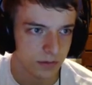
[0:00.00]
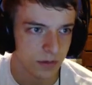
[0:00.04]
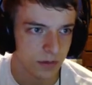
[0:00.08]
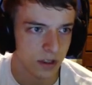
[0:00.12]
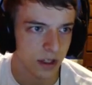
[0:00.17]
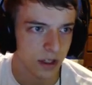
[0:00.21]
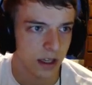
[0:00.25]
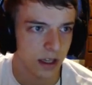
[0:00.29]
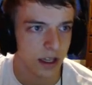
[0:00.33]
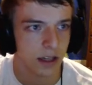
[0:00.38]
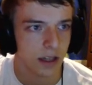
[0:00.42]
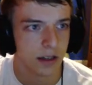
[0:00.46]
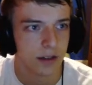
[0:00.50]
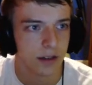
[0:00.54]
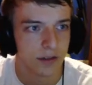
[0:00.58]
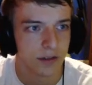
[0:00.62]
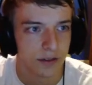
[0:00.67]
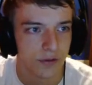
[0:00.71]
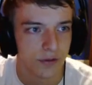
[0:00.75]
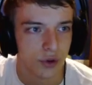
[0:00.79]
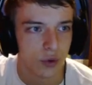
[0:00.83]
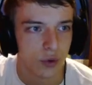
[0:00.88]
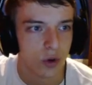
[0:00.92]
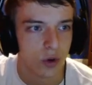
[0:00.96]
And a
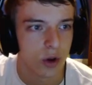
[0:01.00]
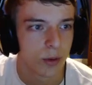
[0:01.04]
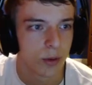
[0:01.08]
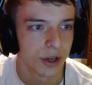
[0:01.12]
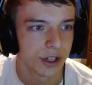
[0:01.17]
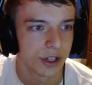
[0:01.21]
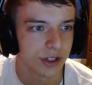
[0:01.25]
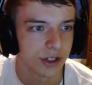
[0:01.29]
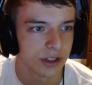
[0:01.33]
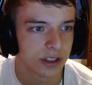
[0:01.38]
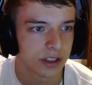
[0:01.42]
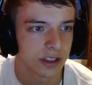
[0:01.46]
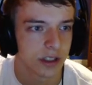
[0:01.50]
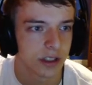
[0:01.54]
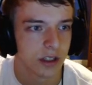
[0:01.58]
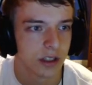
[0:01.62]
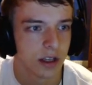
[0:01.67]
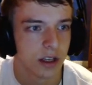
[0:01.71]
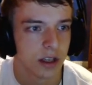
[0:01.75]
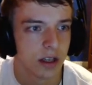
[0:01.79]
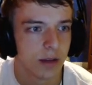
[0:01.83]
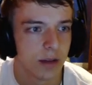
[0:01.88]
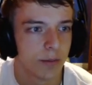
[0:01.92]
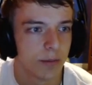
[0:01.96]
few wall breakers.
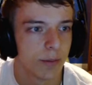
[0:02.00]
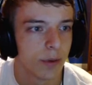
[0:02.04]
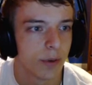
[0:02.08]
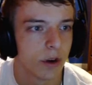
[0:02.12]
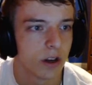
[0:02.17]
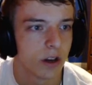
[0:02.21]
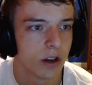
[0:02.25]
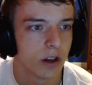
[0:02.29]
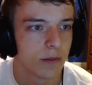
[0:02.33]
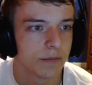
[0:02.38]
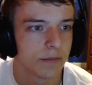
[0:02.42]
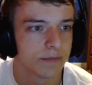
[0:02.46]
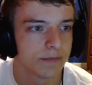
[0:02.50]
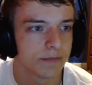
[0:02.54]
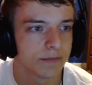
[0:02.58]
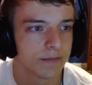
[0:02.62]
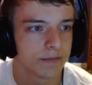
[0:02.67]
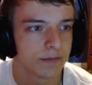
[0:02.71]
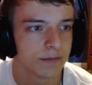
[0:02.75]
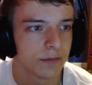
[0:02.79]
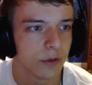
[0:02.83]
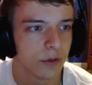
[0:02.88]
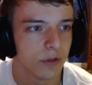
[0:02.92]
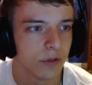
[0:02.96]
But
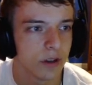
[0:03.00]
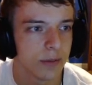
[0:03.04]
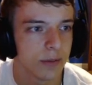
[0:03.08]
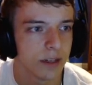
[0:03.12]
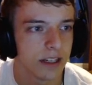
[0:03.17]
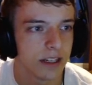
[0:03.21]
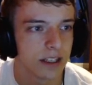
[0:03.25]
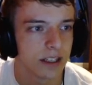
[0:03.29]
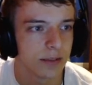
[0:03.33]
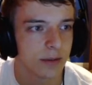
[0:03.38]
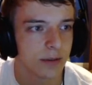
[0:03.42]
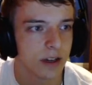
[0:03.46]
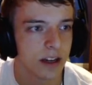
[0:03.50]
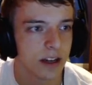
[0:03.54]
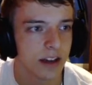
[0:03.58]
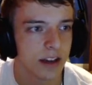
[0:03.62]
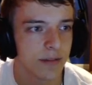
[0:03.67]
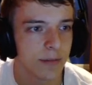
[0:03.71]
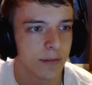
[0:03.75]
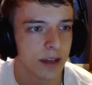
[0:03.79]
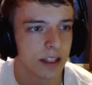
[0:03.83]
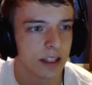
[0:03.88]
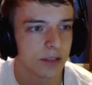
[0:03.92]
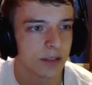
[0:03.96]
moving on to my next one, I have
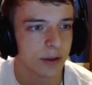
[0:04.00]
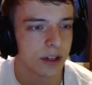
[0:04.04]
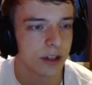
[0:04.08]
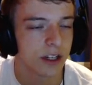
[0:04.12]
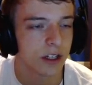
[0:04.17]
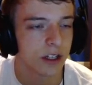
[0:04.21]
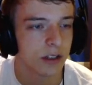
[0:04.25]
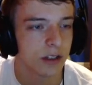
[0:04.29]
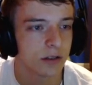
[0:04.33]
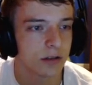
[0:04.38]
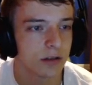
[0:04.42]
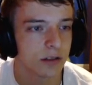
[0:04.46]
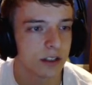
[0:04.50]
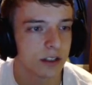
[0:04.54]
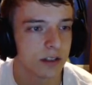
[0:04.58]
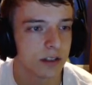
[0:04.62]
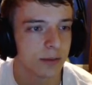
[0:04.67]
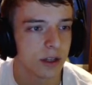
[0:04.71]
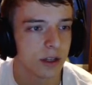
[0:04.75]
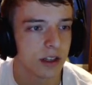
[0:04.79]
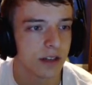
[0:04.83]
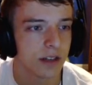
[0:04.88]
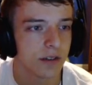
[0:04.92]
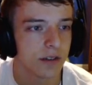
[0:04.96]
Mess right here. It gives me a
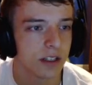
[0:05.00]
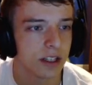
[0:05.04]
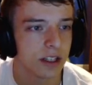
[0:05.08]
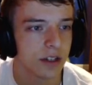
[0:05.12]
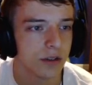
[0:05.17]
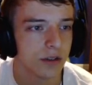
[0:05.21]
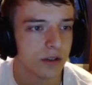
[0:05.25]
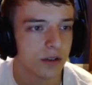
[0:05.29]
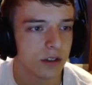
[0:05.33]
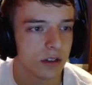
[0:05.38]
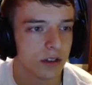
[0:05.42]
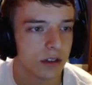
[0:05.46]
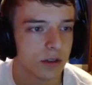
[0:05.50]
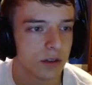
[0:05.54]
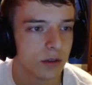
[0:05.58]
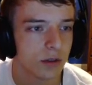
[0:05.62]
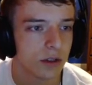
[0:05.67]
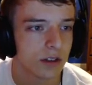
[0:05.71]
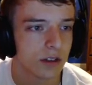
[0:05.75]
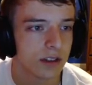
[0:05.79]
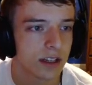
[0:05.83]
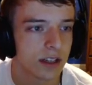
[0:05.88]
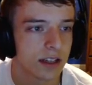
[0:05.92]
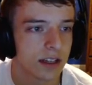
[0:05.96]
Levitate user, which
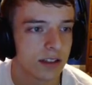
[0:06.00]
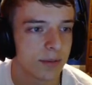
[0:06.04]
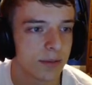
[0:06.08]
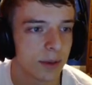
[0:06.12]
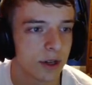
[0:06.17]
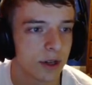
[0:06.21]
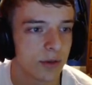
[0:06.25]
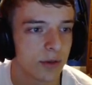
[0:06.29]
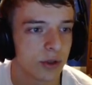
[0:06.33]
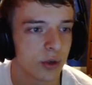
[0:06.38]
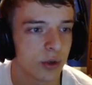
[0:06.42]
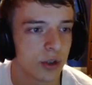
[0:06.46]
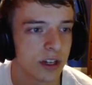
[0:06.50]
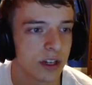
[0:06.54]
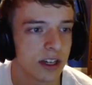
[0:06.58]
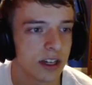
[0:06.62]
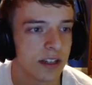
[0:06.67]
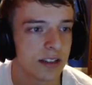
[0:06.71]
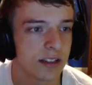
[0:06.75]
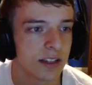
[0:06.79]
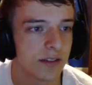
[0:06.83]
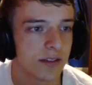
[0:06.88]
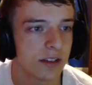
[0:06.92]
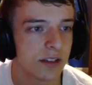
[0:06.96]
is nice paired with Tornadus,
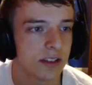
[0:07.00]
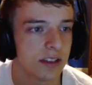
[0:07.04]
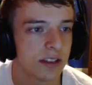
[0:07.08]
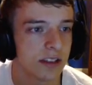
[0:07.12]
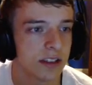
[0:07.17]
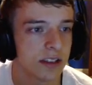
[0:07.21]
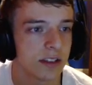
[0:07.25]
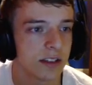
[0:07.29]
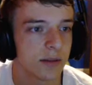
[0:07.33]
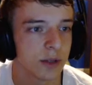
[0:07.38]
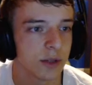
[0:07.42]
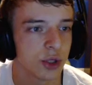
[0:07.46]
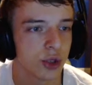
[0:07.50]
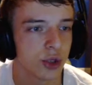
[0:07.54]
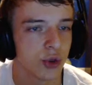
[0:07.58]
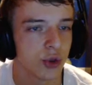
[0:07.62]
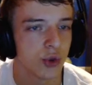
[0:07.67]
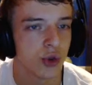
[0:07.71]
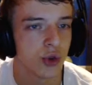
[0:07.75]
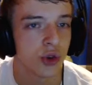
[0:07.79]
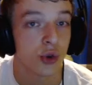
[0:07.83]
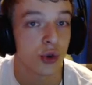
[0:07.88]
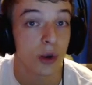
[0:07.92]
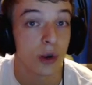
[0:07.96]
obviously. It gives me 2
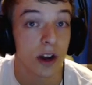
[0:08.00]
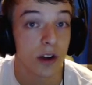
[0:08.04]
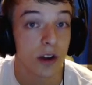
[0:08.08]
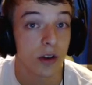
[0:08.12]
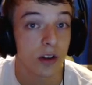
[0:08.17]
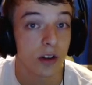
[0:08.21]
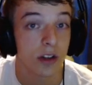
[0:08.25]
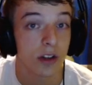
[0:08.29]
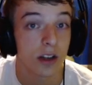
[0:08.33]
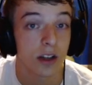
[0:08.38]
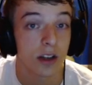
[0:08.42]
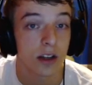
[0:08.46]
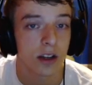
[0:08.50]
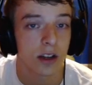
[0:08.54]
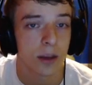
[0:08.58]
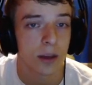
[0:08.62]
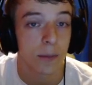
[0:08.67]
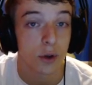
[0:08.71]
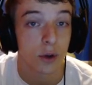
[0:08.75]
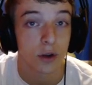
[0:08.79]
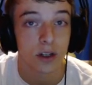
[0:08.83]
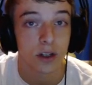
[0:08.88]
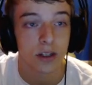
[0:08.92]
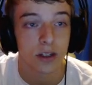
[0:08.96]
ground
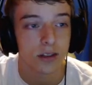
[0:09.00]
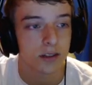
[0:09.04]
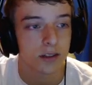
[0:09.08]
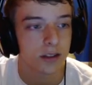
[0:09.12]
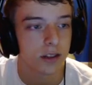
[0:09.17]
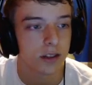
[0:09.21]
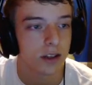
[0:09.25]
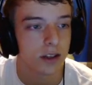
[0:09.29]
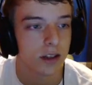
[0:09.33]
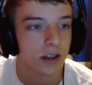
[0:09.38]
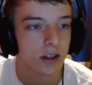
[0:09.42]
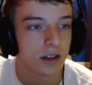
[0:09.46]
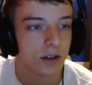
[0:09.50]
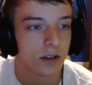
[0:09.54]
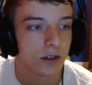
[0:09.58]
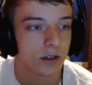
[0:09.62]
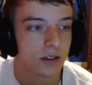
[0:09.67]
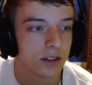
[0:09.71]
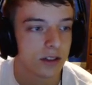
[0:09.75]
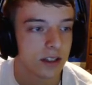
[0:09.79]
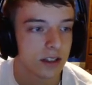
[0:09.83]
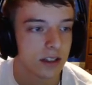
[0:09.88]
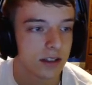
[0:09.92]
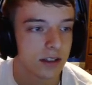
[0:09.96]
immunities, which is
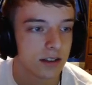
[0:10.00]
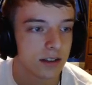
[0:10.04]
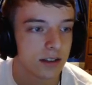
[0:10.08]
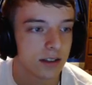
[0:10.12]
nice.